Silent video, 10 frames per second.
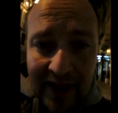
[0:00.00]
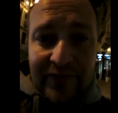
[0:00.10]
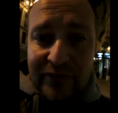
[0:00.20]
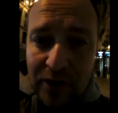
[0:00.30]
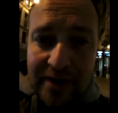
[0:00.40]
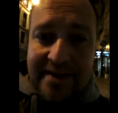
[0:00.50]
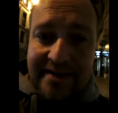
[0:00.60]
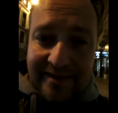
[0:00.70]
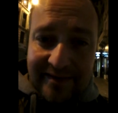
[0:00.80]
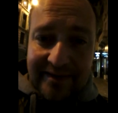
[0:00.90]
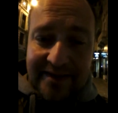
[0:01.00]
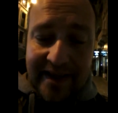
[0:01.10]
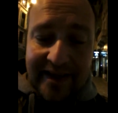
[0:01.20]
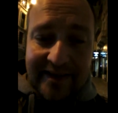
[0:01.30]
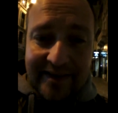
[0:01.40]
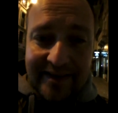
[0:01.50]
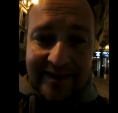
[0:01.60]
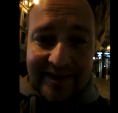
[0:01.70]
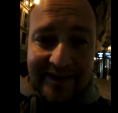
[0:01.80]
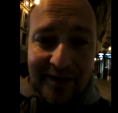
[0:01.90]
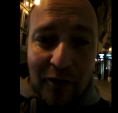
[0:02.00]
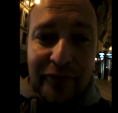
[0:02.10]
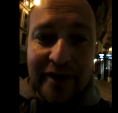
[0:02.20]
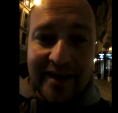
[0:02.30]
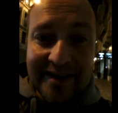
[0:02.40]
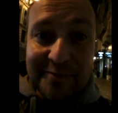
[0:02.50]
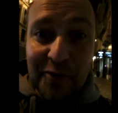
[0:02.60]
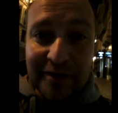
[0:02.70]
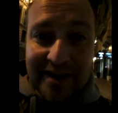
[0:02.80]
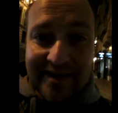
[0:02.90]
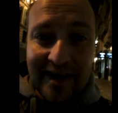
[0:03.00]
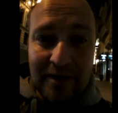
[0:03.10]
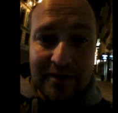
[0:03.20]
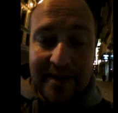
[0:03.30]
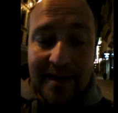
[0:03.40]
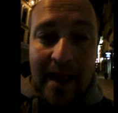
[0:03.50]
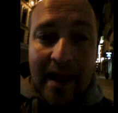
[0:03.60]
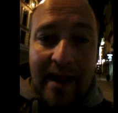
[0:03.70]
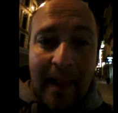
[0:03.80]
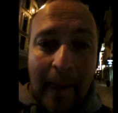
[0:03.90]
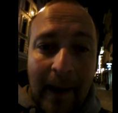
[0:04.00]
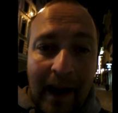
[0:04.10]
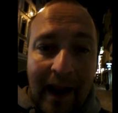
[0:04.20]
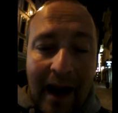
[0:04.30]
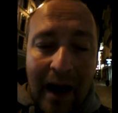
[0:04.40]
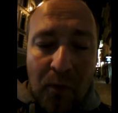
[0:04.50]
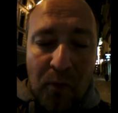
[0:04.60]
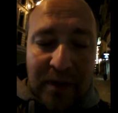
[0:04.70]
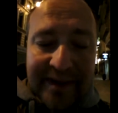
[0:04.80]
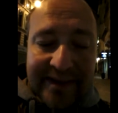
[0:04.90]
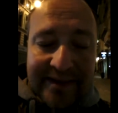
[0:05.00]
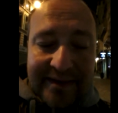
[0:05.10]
of course they offer a small discount. How would